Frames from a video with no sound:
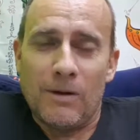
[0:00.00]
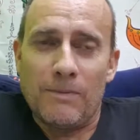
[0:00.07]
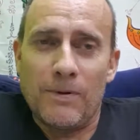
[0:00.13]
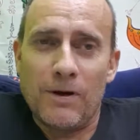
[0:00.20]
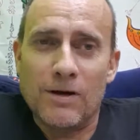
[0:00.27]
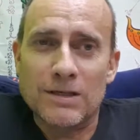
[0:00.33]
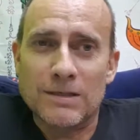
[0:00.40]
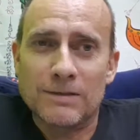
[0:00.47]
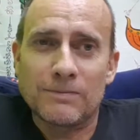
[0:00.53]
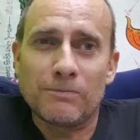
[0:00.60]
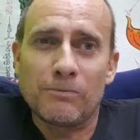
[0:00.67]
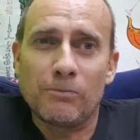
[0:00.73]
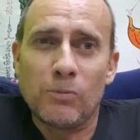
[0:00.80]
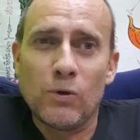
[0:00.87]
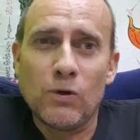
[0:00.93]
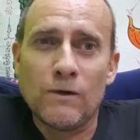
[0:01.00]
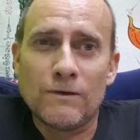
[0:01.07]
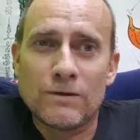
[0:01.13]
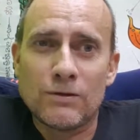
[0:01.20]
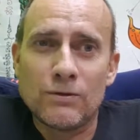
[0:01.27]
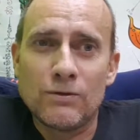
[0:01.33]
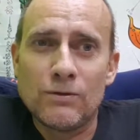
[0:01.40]
parents
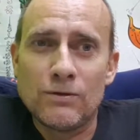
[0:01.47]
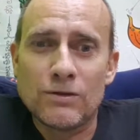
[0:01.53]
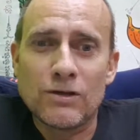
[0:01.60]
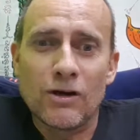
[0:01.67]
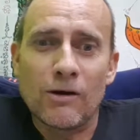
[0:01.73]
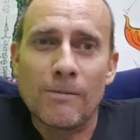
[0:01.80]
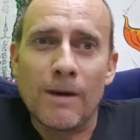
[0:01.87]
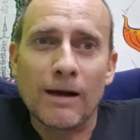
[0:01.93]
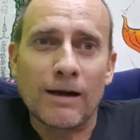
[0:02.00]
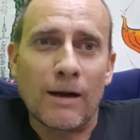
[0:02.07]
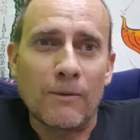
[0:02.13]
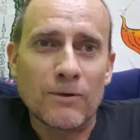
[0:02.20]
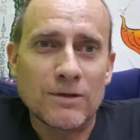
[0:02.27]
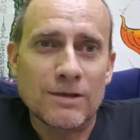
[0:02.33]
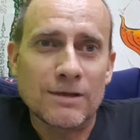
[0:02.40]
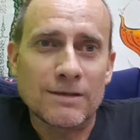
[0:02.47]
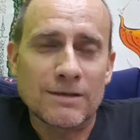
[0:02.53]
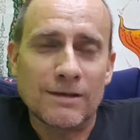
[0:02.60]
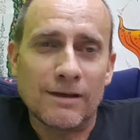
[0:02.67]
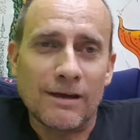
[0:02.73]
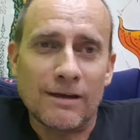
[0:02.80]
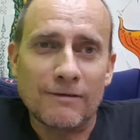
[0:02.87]
moved to Jerramunga, which
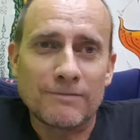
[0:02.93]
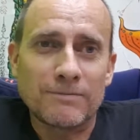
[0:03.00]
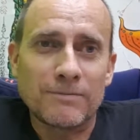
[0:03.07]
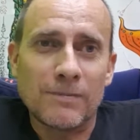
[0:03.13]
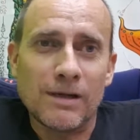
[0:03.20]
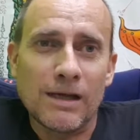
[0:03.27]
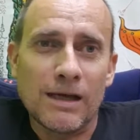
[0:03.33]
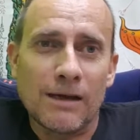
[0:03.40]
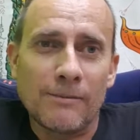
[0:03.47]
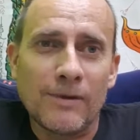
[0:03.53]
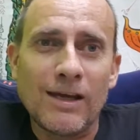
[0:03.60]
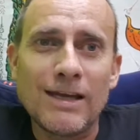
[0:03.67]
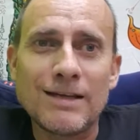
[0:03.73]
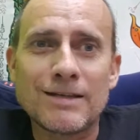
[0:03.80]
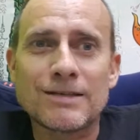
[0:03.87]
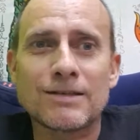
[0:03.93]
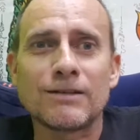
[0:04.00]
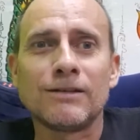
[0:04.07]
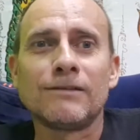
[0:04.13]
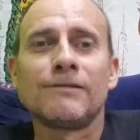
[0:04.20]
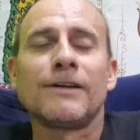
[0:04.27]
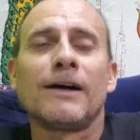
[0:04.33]
is east
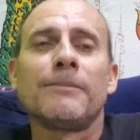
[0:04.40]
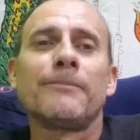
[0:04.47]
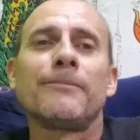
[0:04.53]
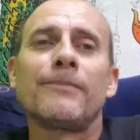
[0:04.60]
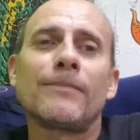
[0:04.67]
on